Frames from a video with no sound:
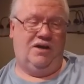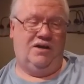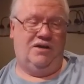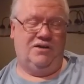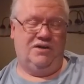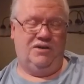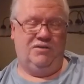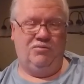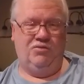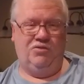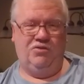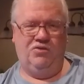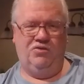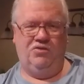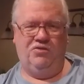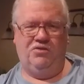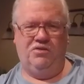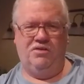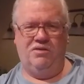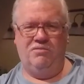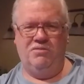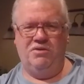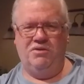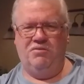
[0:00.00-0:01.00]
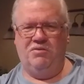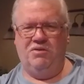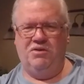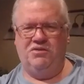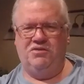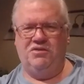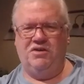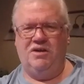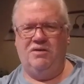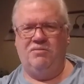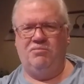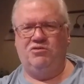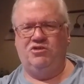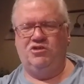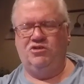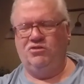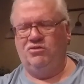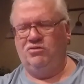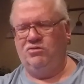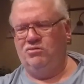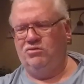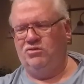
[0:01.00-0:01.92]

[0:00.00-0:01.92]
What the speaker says: he was using them at one time too.